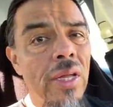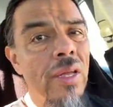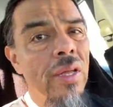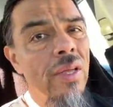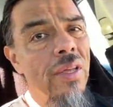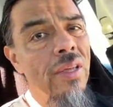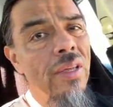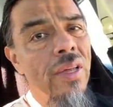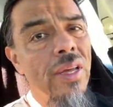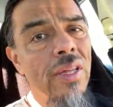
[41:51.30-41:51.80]

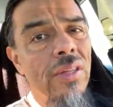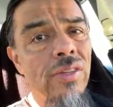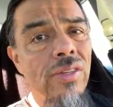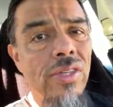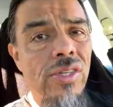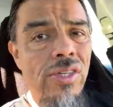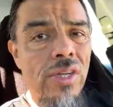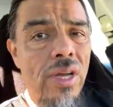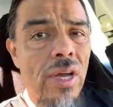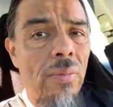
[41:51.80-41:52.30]
Yeah, this
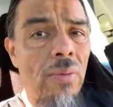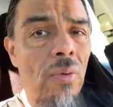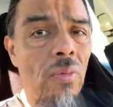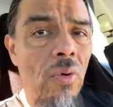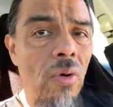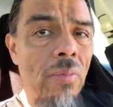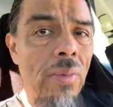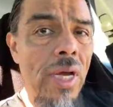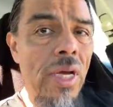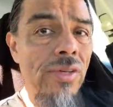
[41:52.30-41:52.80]
is a couple
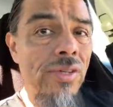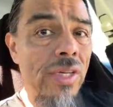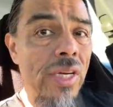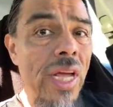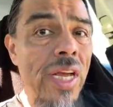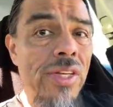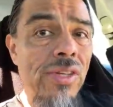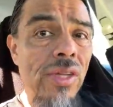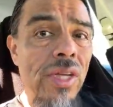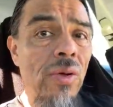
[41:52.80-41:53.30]
more miles, and
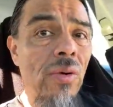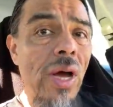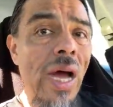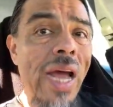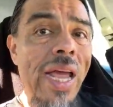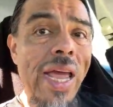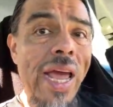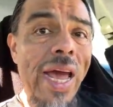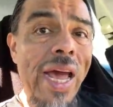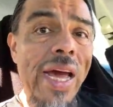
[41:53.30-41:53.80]
actually I
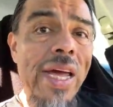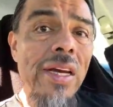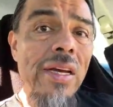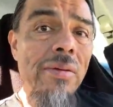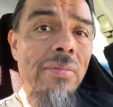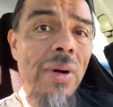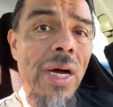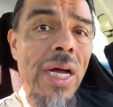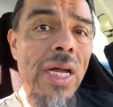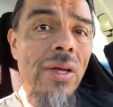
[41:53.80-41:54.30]
added
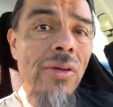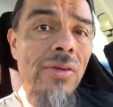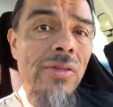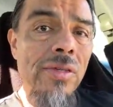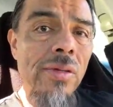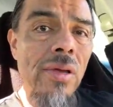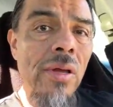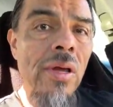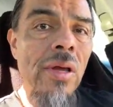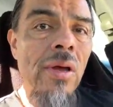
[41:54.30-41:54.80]
miles
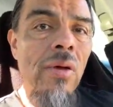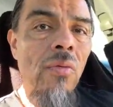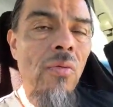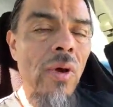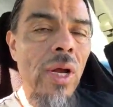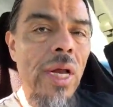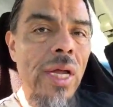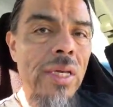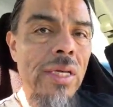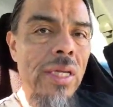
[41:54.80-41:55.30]

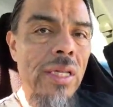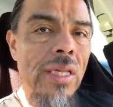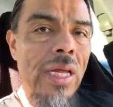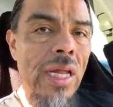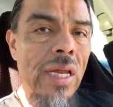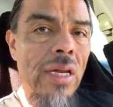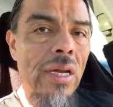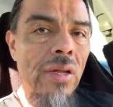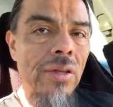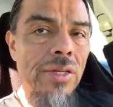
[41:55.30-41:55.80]
when I did that
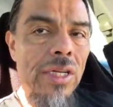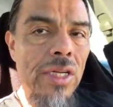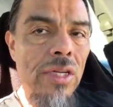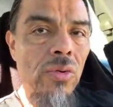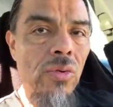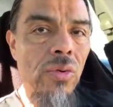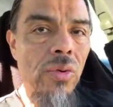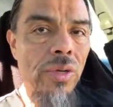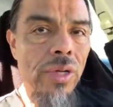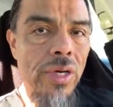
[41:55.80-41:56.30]
little
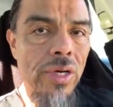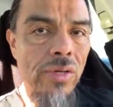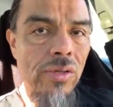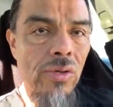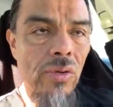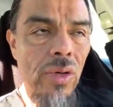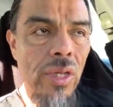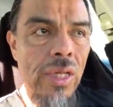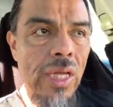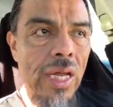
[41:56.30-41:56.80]
detour there, so
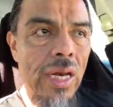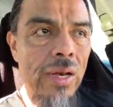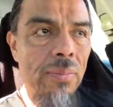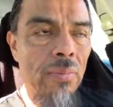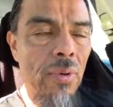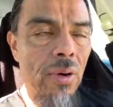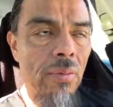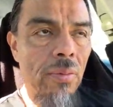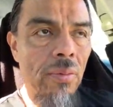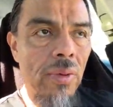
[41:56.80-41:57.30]
that
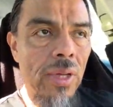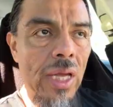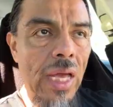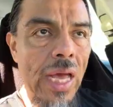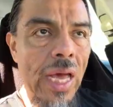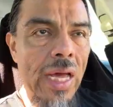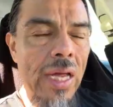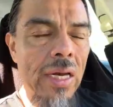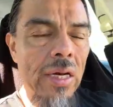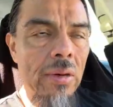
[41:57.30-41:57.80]
probably
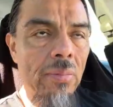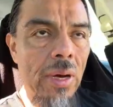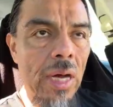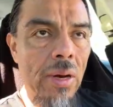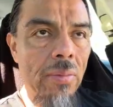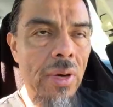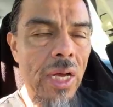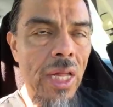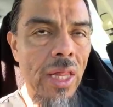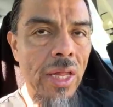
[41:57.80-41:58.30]
added about 1.5
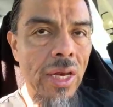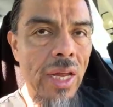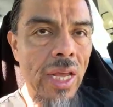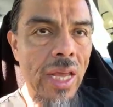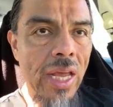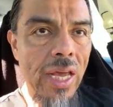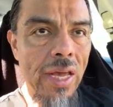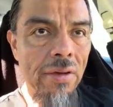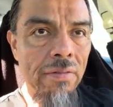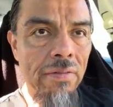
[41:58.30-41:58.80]

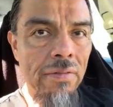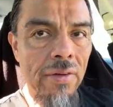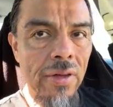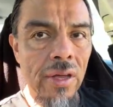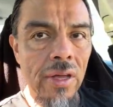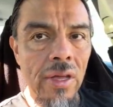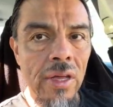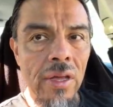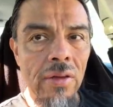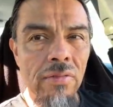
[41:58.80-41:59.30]
miles.
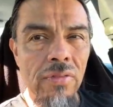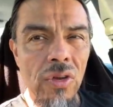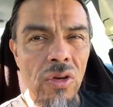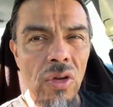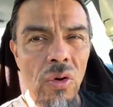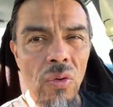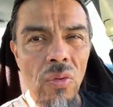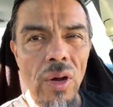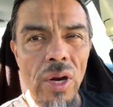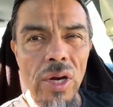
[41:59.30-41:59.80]
If you
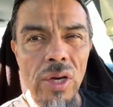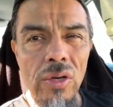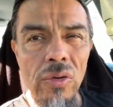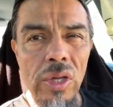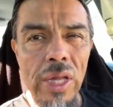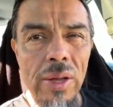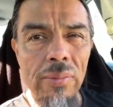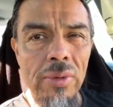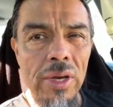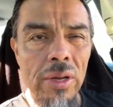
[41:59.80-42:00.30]
don't want to do
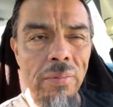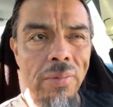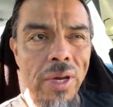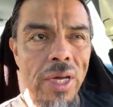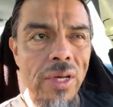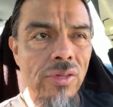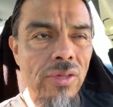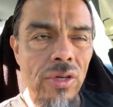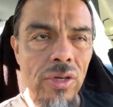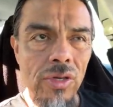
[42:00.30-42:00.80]
that many
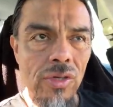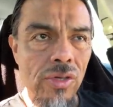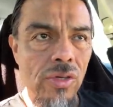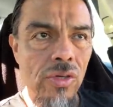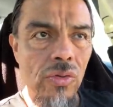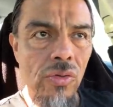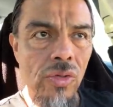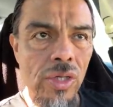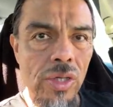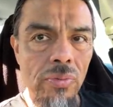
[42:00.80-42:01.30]
miles, you can just
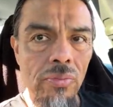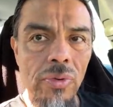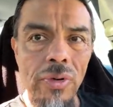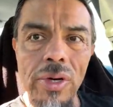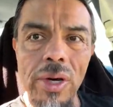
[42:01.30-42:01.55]
do simpler.